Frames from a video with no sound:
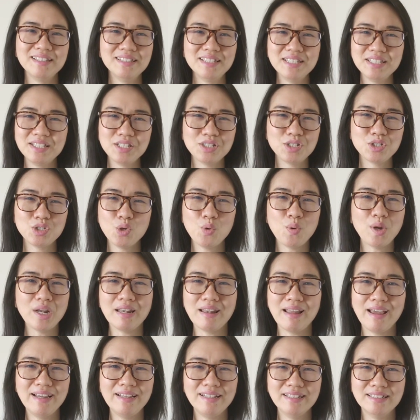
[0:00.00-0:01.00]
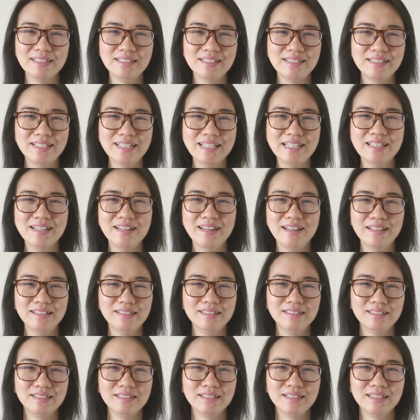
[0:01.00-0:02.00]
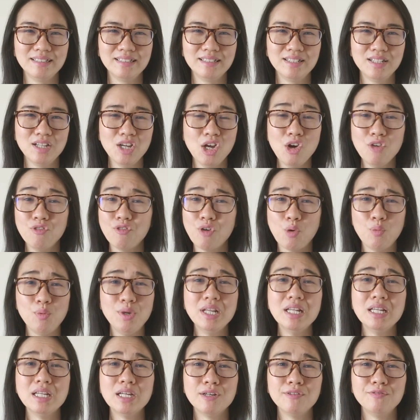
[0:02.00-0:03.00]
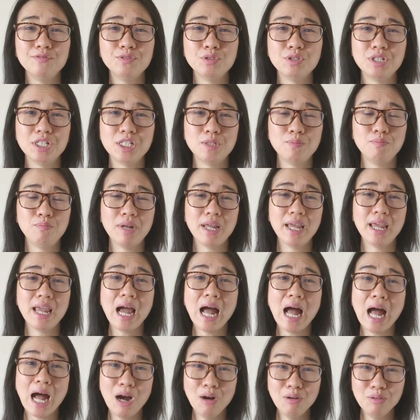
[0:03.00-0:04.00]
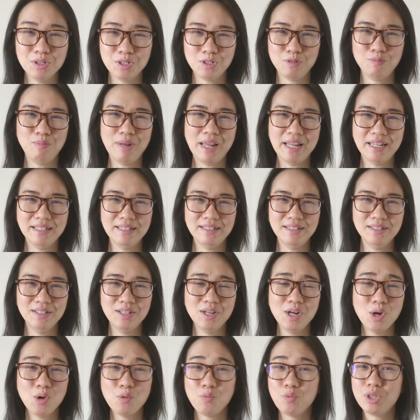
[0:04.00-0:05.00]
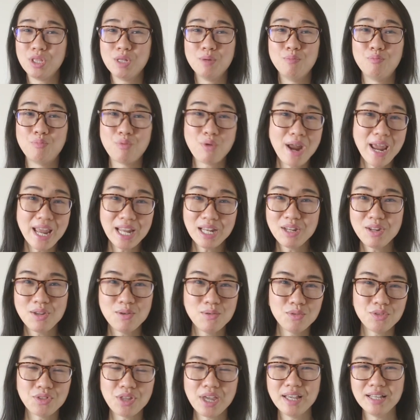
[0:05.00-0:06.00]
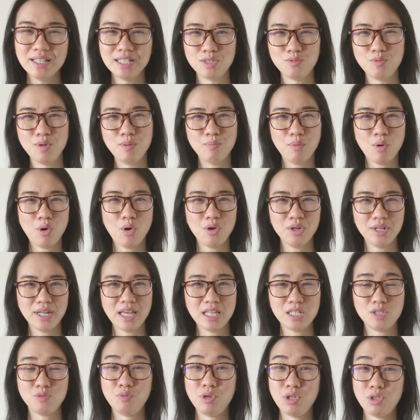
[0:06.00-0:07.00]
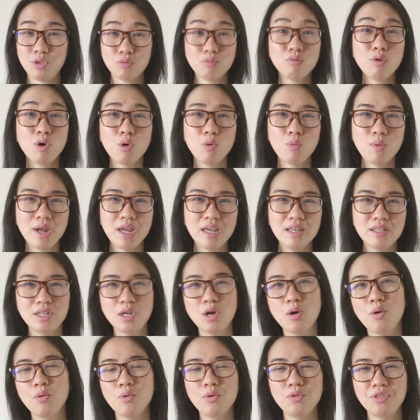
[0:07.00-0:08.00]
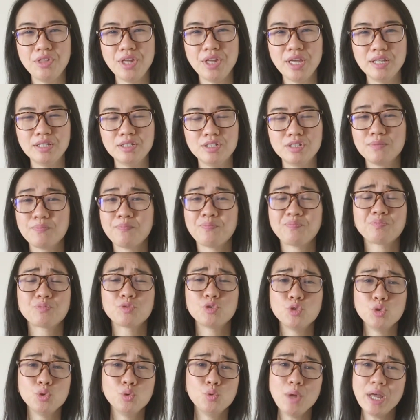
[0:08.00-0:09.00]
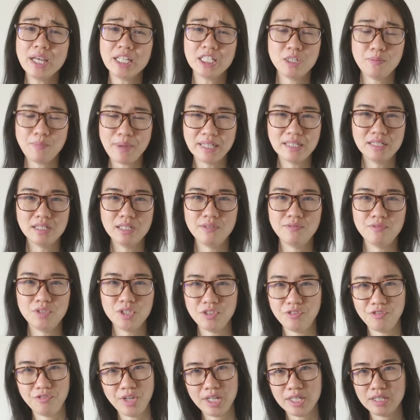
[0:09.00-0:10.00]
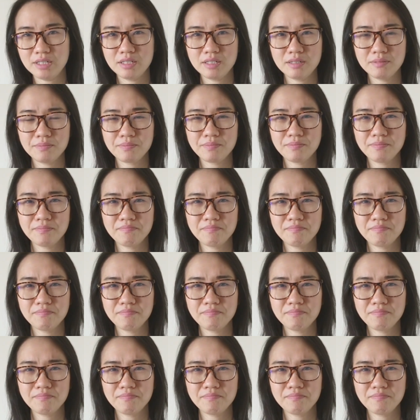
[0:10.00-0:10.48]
This is so unlike us, isn't it? For we love to display our splendor with the brand new things we bought as we throw away the old things too expensive to fix.